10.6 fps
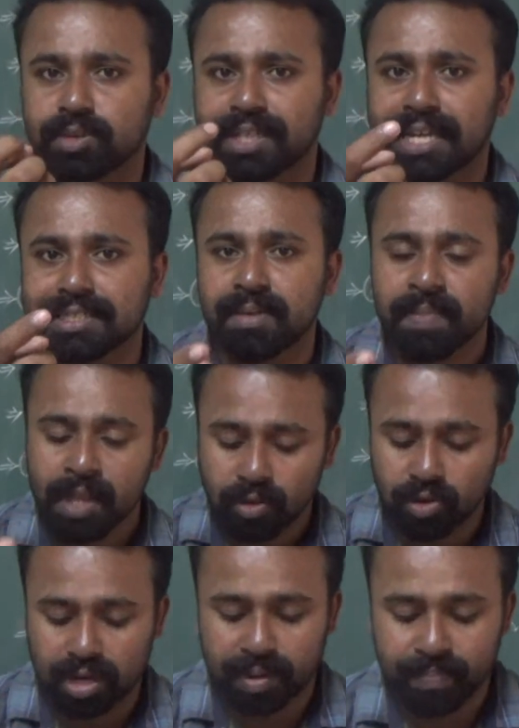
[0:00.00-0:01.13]
Okay, that is a
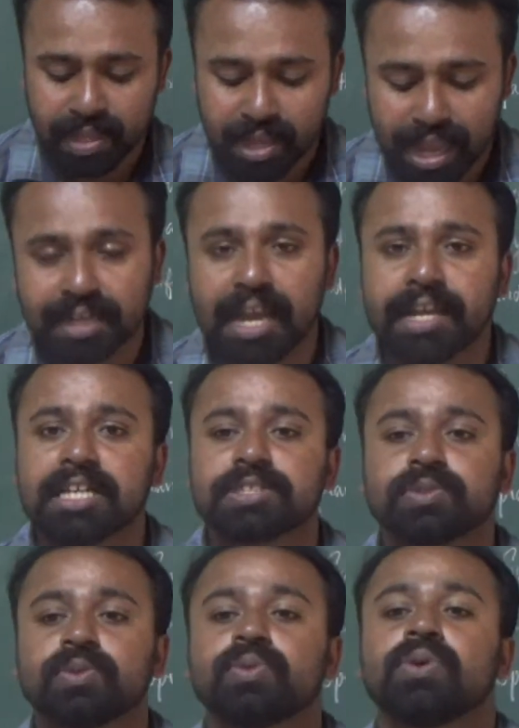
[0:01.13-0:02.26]
hookah. And
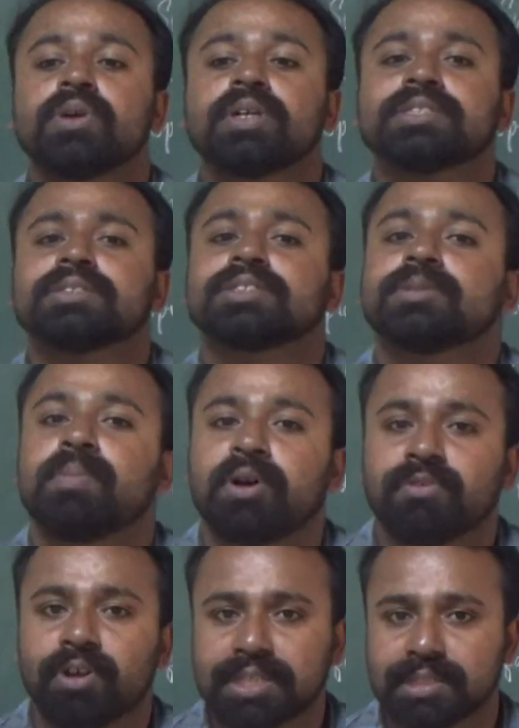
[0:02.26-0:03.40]
also she
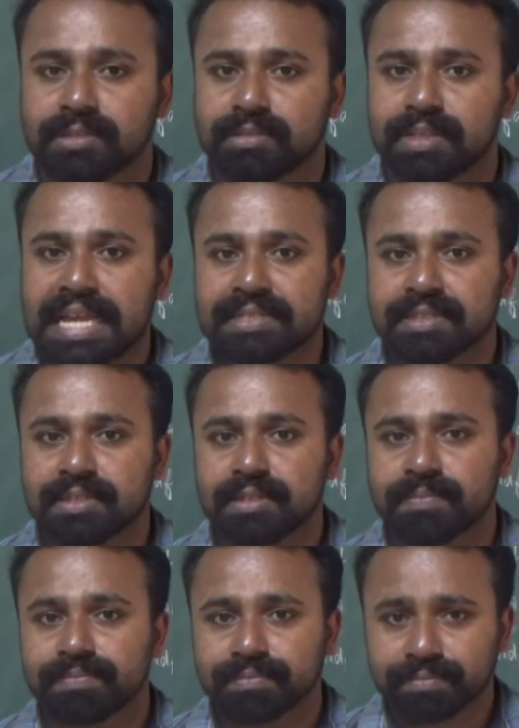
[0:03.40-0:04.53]
bought what? That is
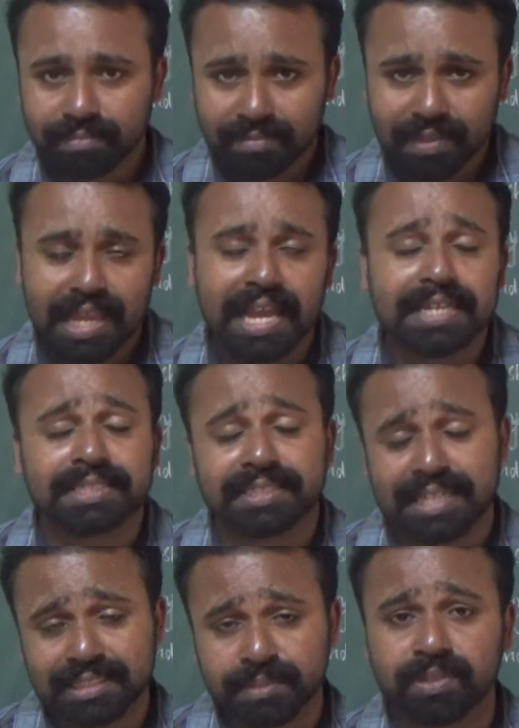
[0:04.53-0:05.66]
a
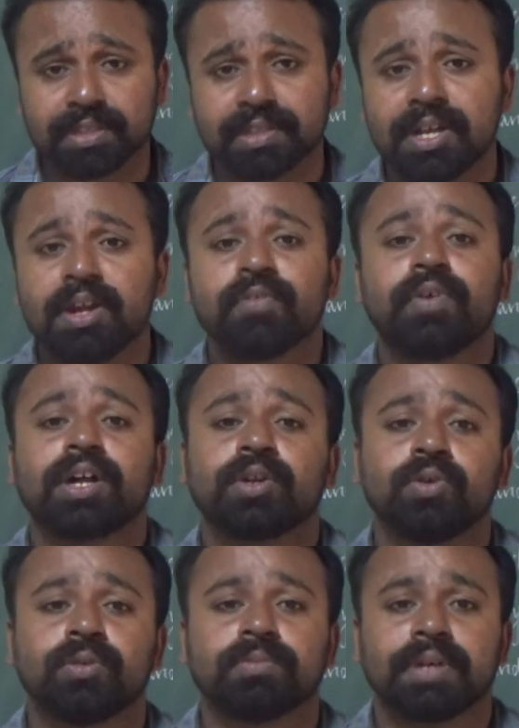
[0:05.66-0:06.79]
exercise book. For
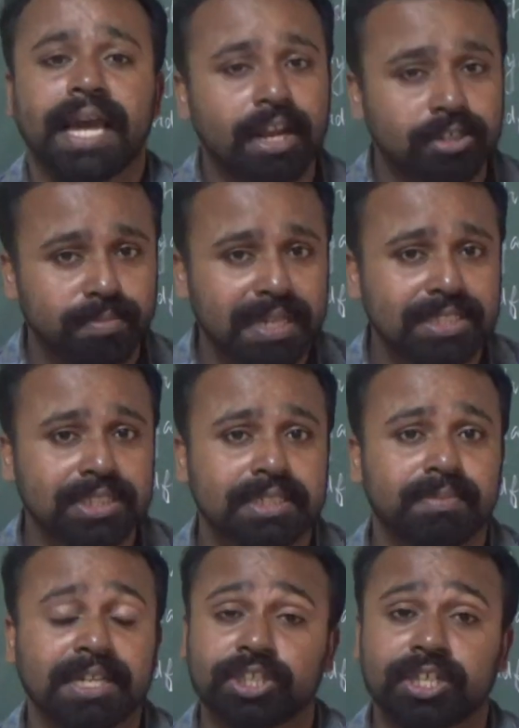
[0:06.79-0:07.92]
whom? And it was
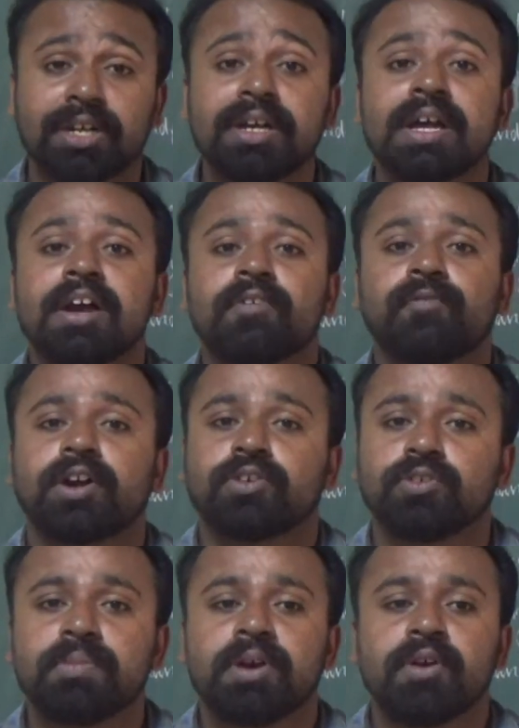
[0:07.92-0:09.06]
mentioned here, for
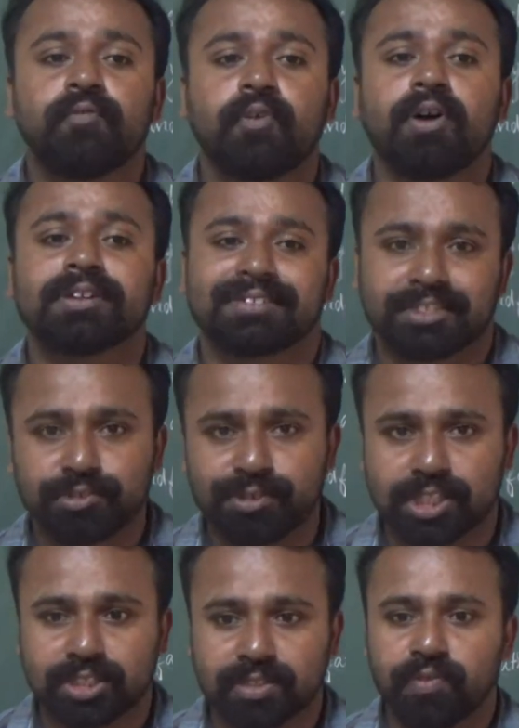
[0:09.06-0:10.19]
whom? For
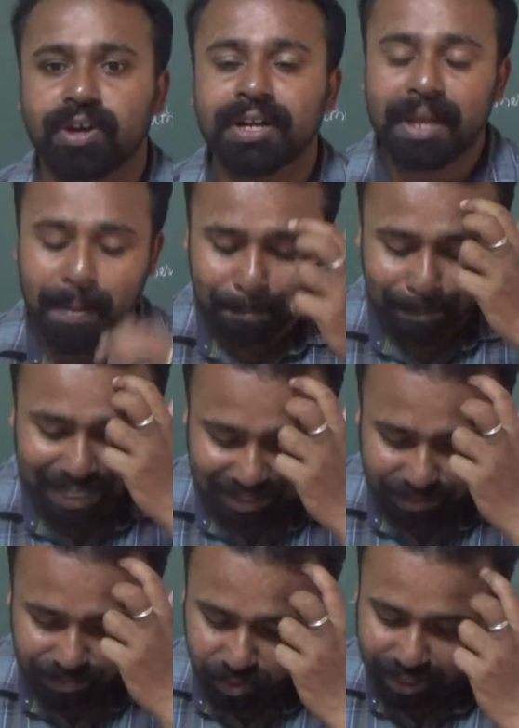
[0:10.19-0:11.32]
Suresh, for
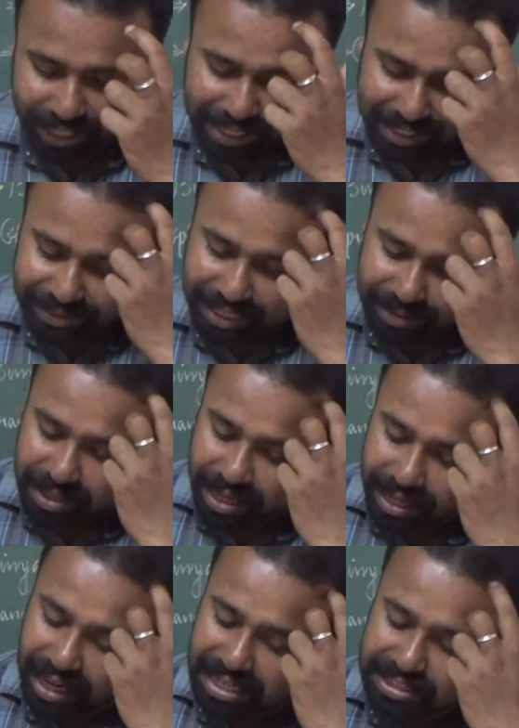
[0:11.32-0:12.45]
brother. Okay, then
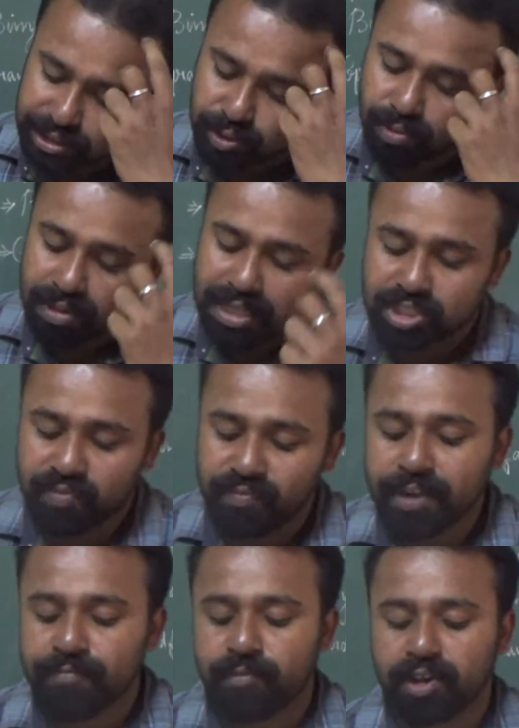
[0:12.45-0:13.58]
and also she
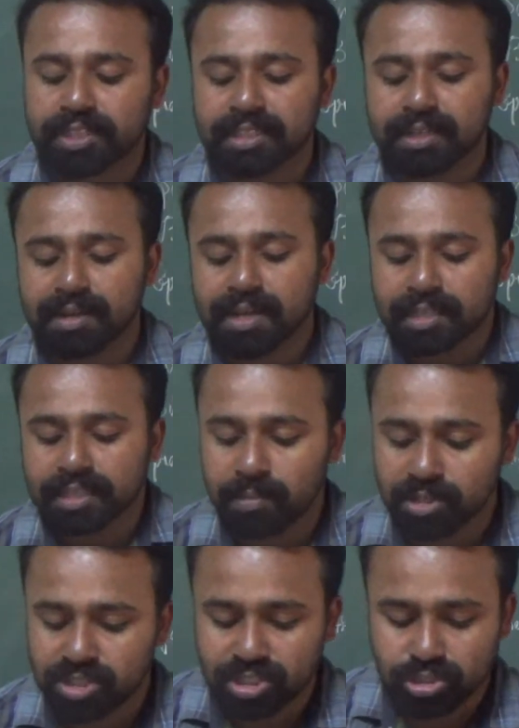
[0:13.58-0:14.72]
went for the
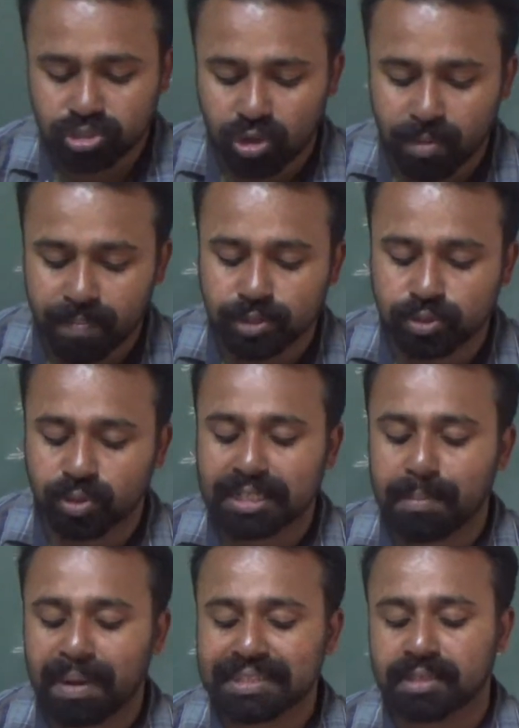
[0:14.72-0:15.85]
Moshi shop to get the
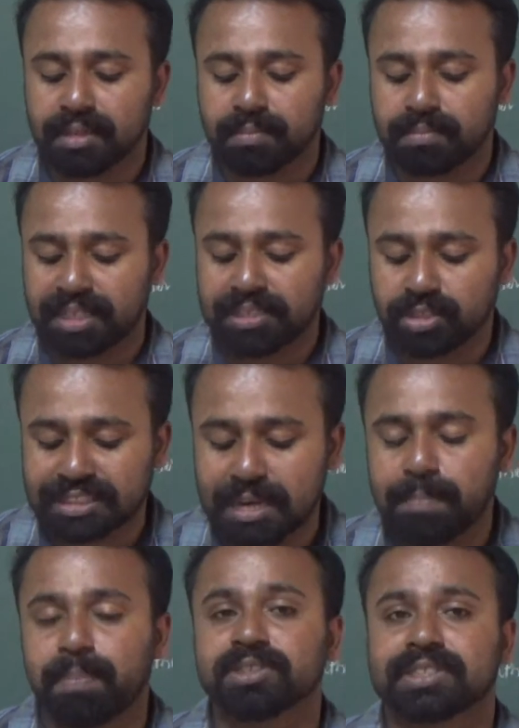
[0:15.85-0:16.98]
mother's
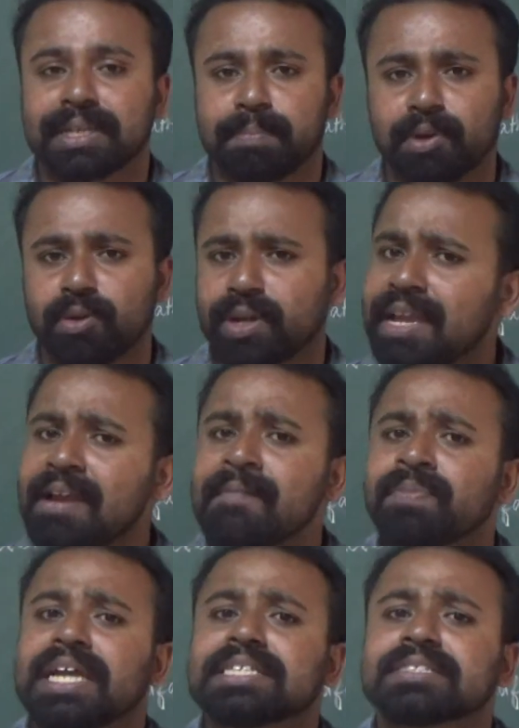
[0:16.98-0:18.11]
slippers repair. Okay,
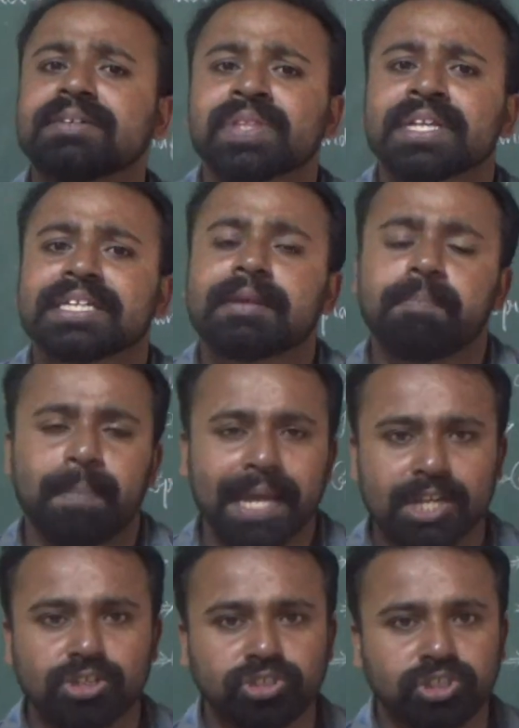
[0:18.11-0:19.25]
there's the
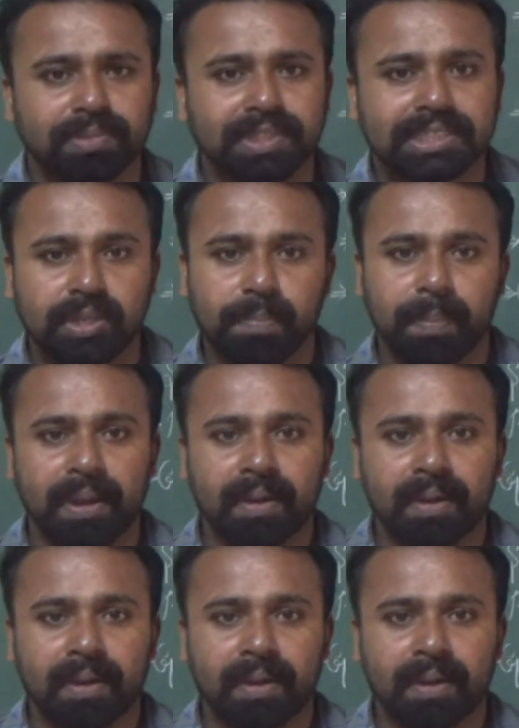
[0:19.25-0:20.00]
repairing shop, the chapel.